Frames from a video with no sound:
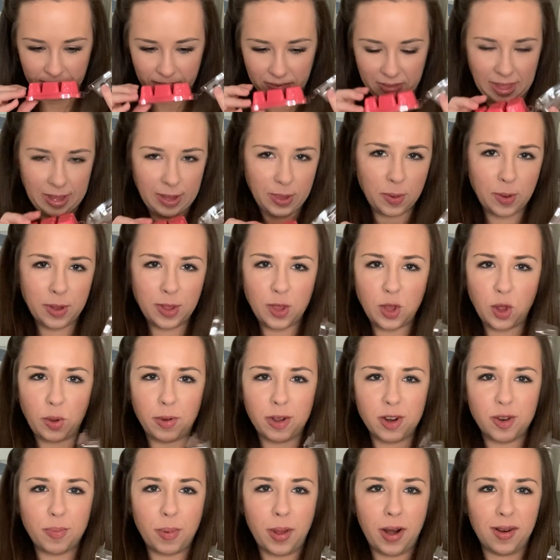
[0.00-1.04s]
This one's so
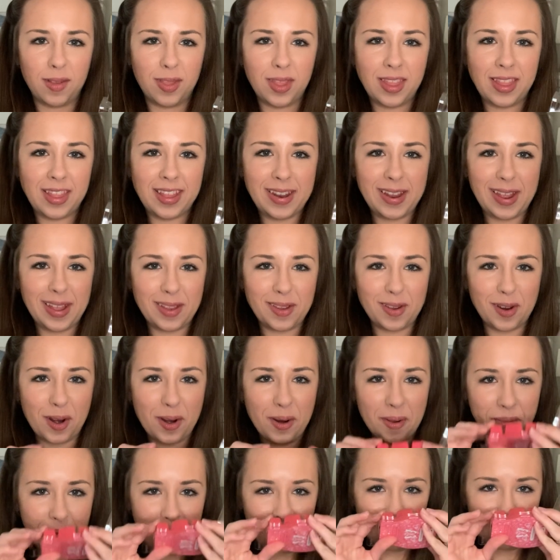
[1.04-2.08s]
much better than the tester.
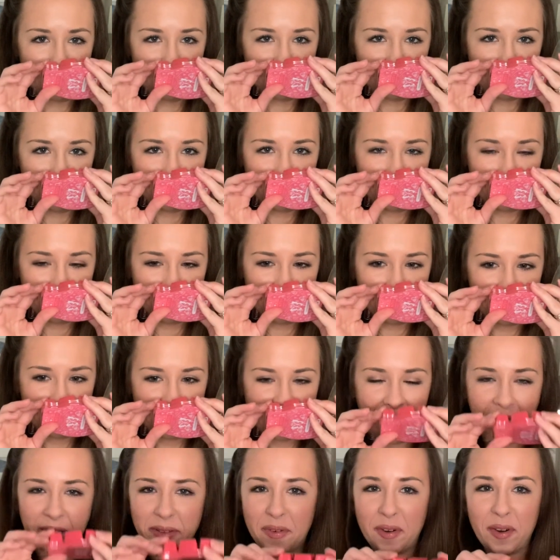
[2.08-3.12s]

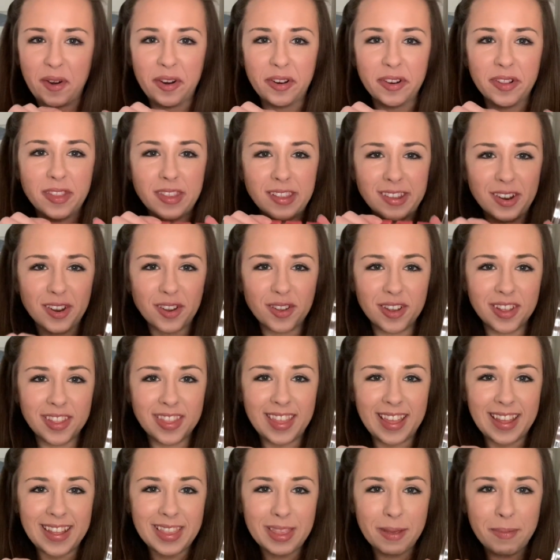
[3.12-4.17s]
I've heard such good
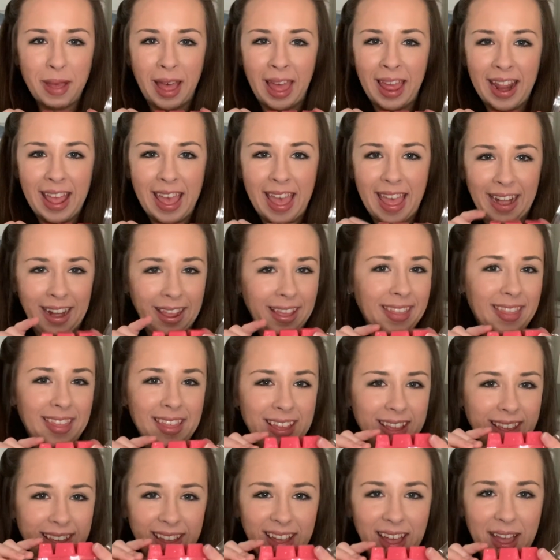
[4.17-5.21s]
things about it, and I
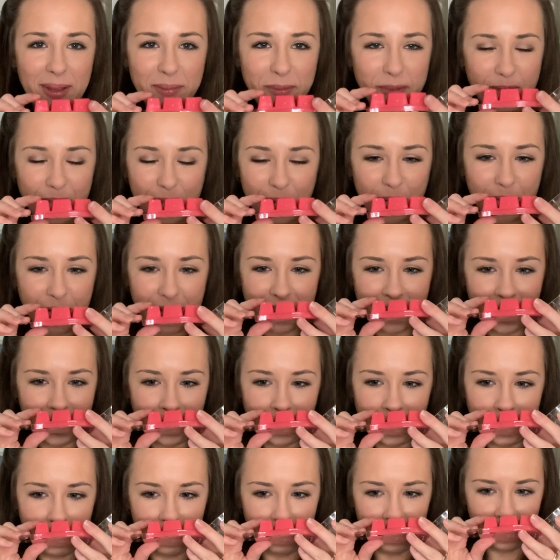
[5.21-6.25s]
think I'm so
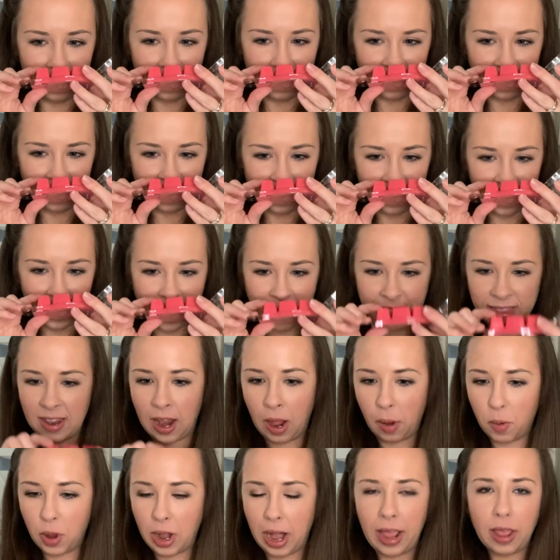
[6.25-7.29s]
excited. It's
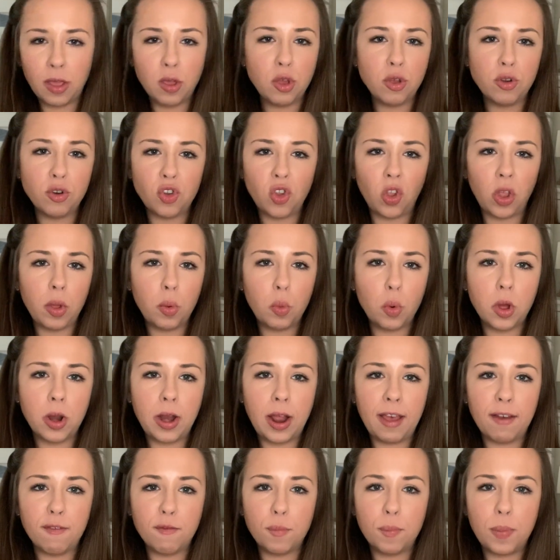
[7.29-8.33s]
not one I usually would
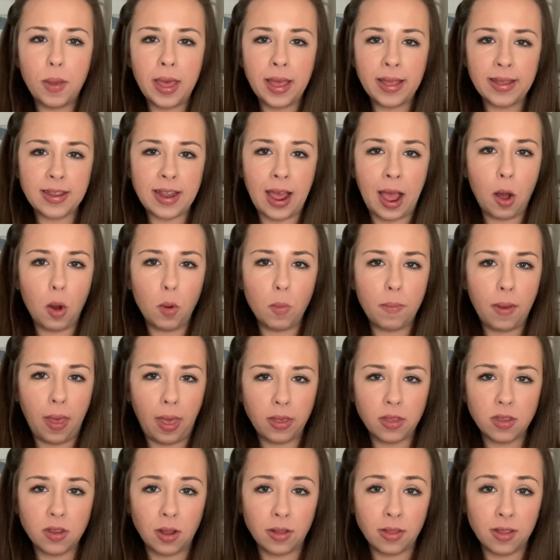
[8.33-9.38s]
have picked out
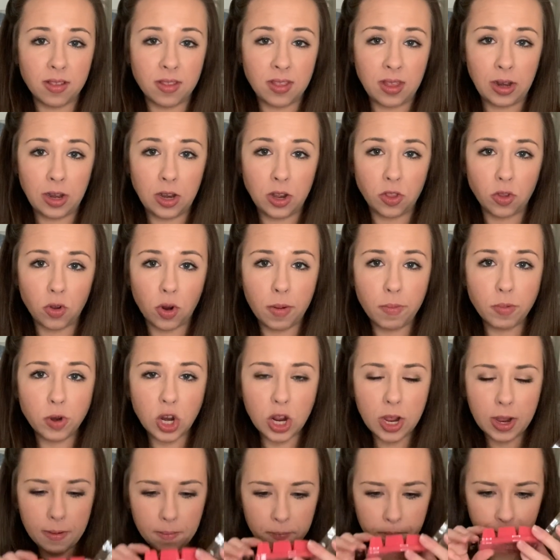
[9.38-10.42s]
based on the scent
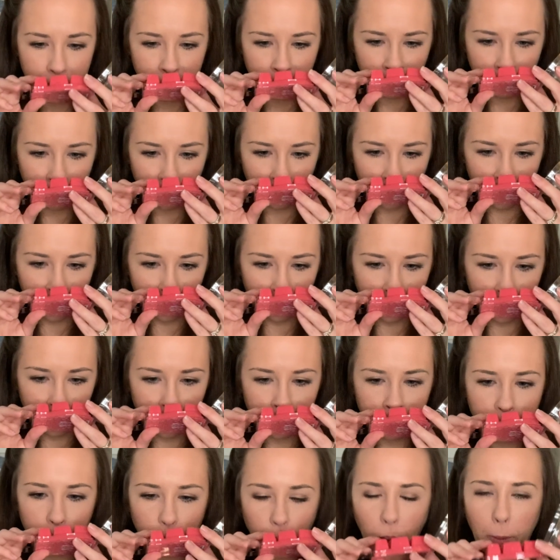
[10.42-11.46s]
description,
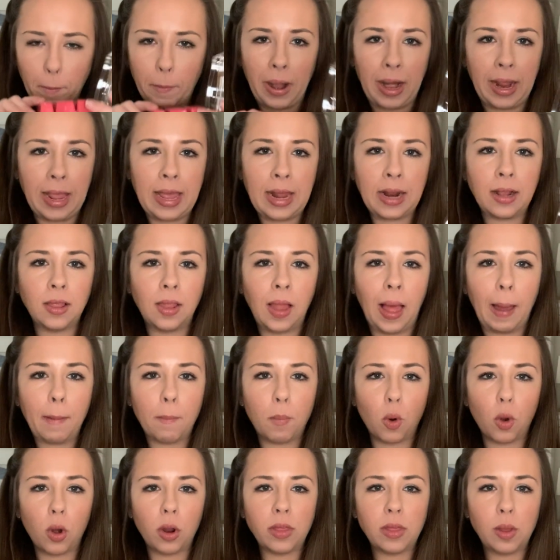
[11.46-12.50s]
but I get a lot
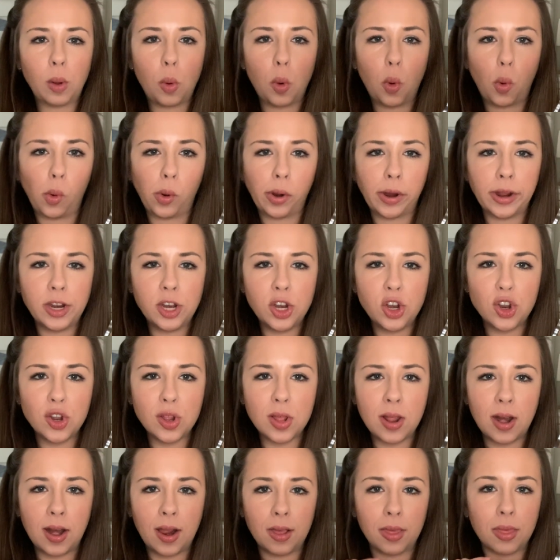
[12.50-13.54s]
more of the orange
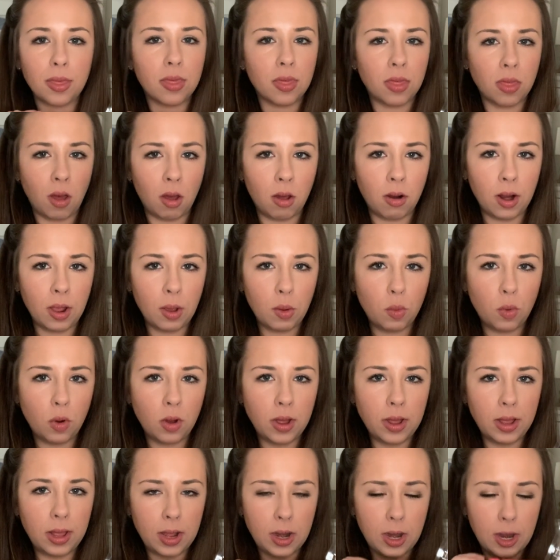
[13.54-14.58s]
than I thought I
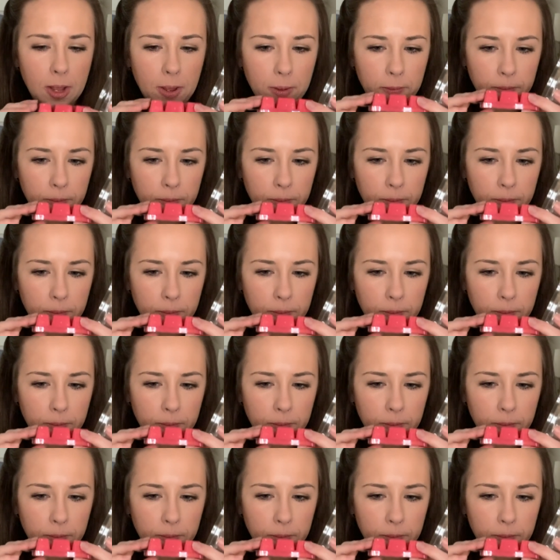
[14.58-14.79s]
would.